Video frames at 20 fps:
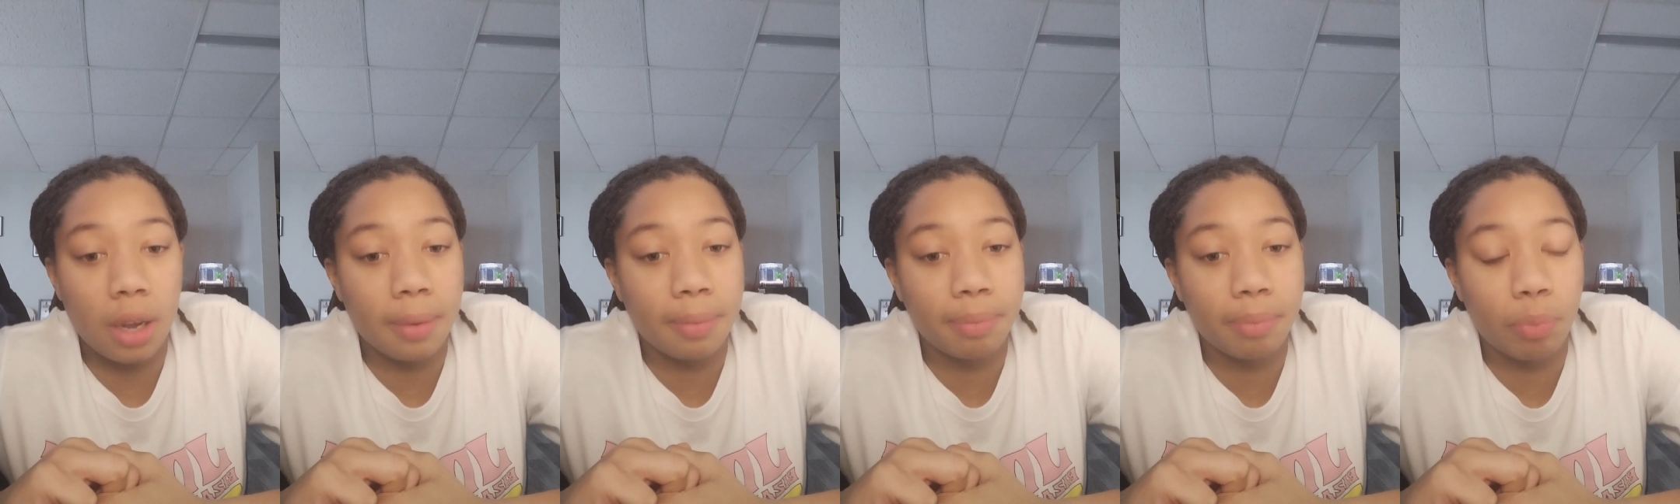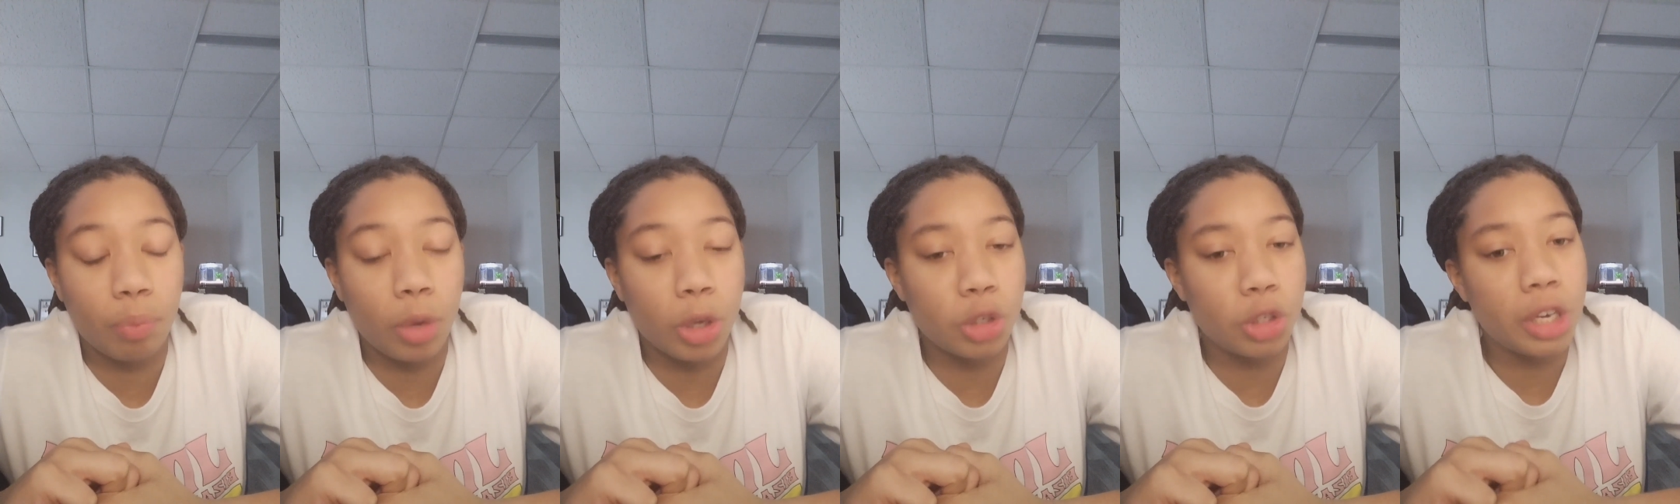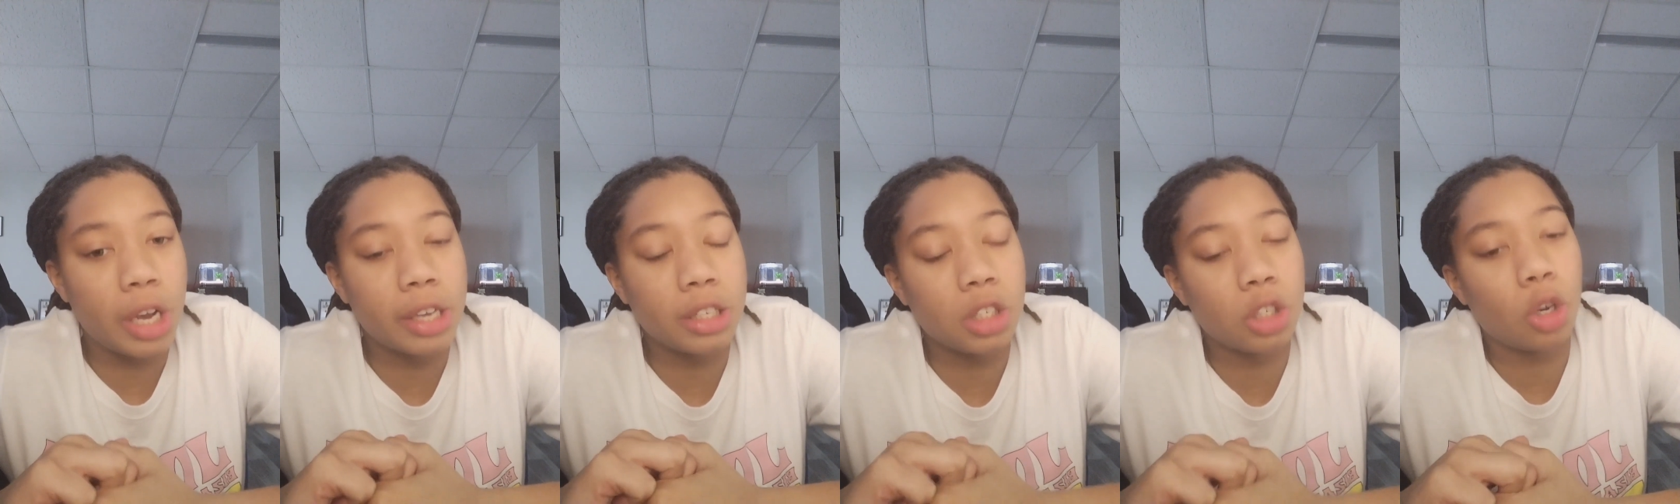because she
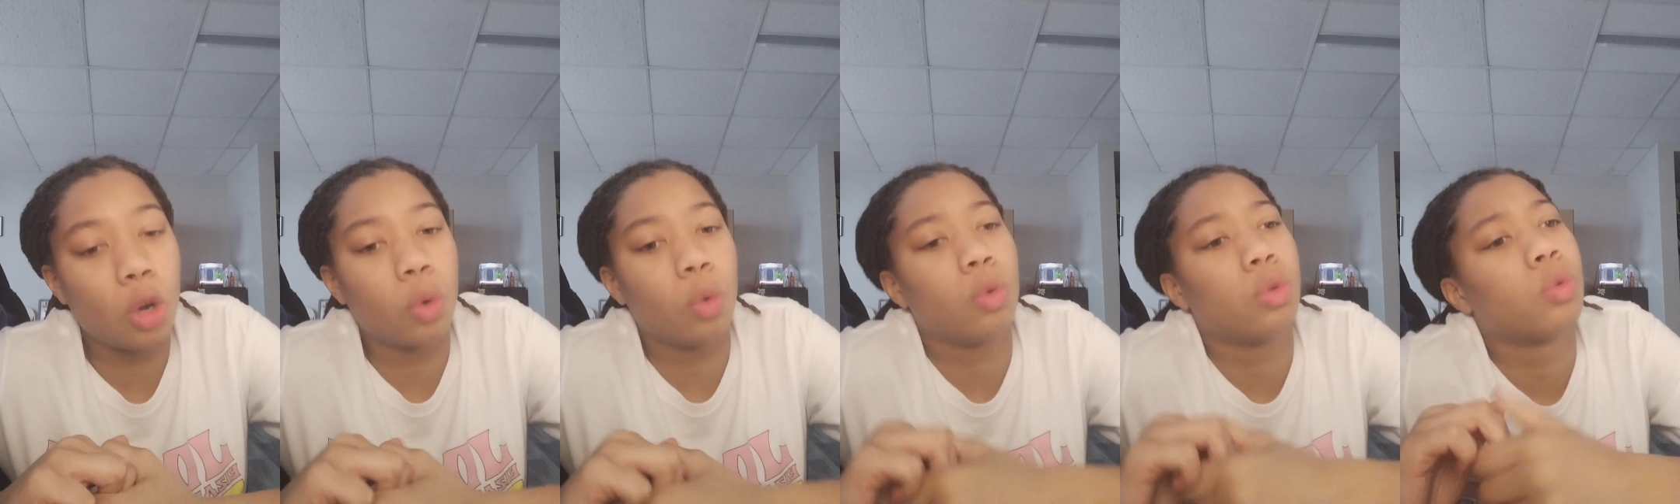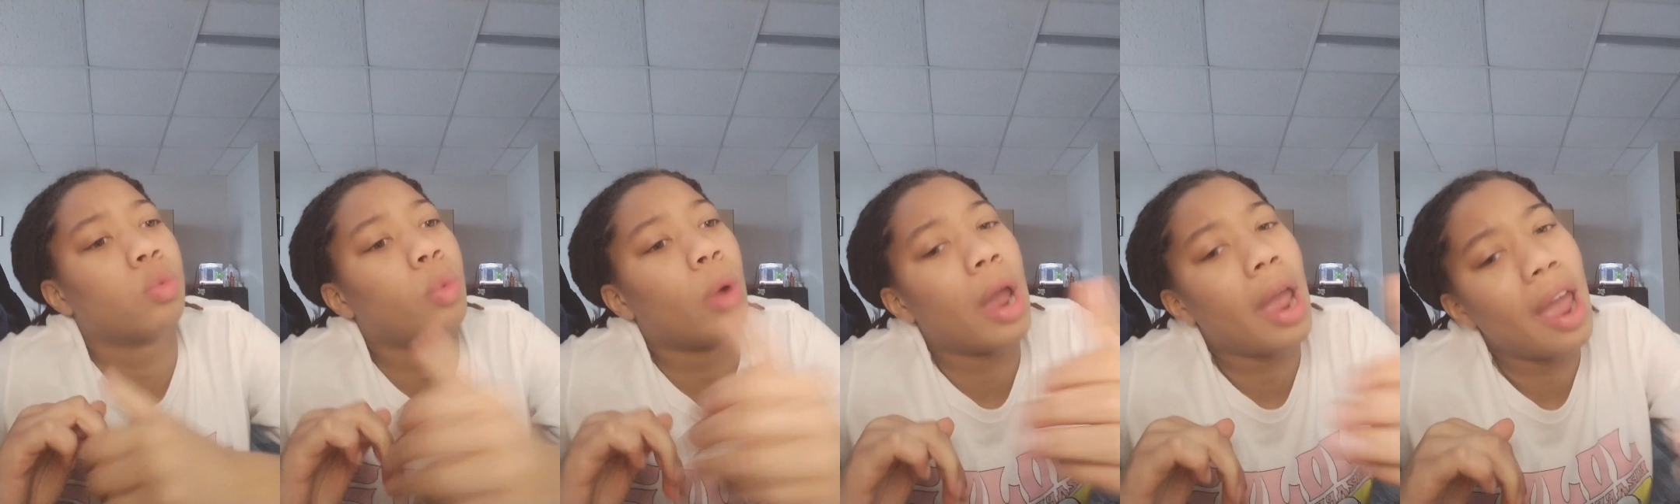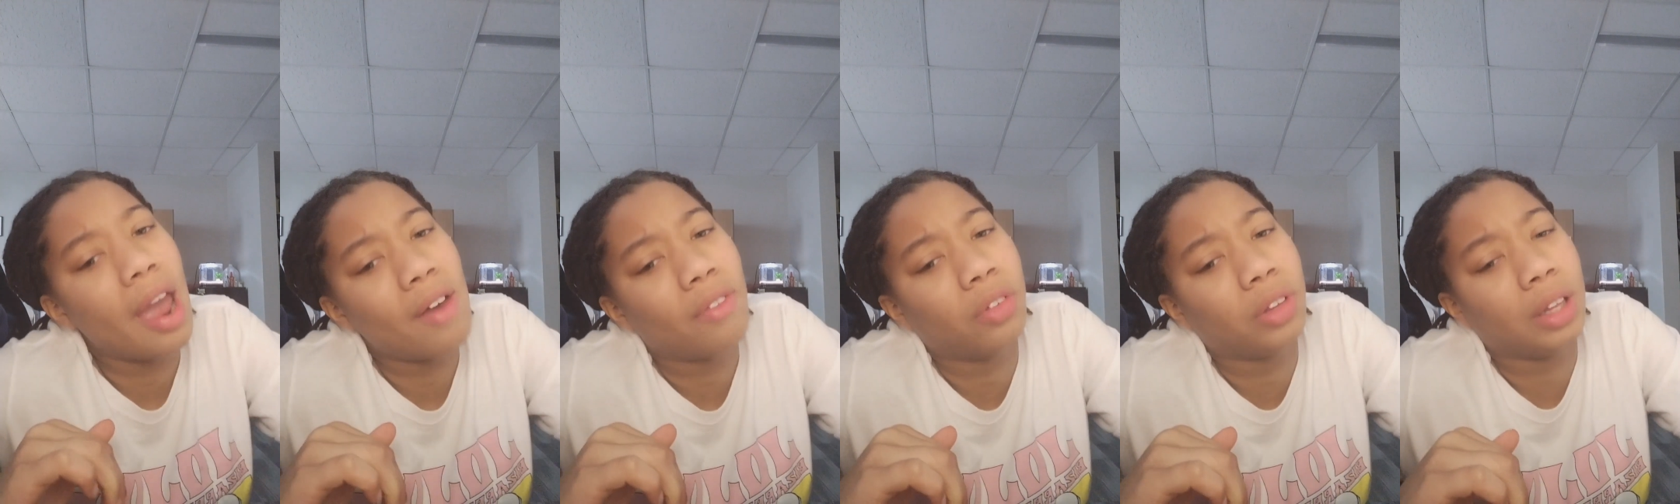has to go through
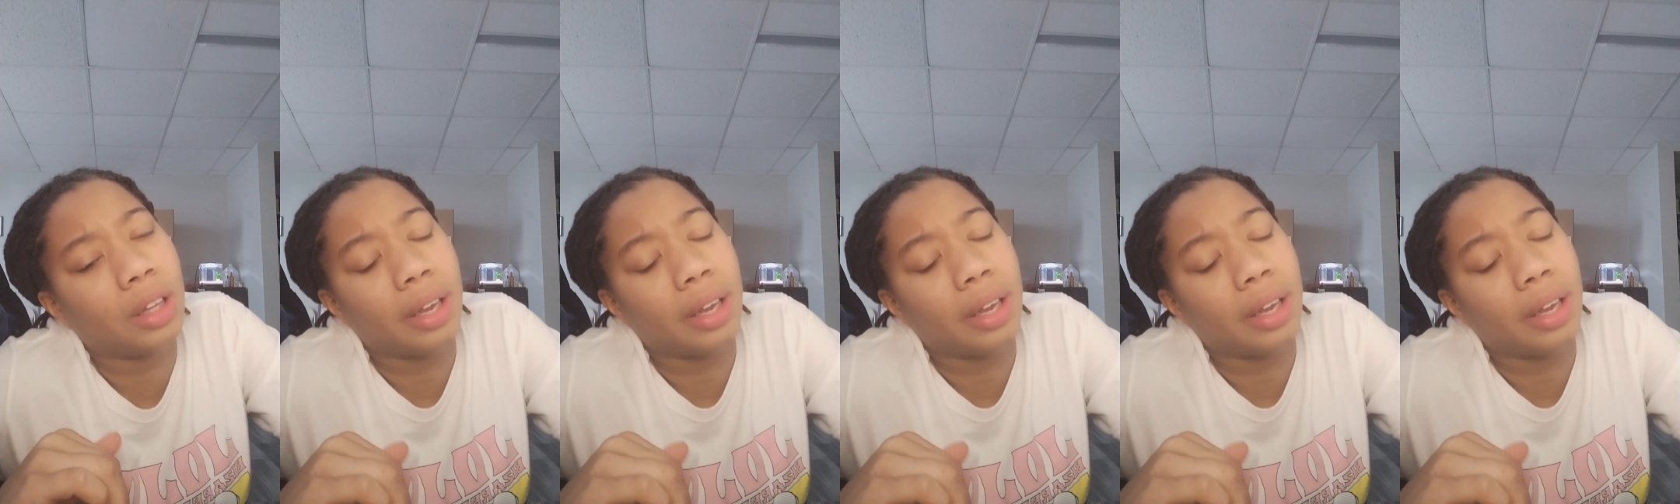everything.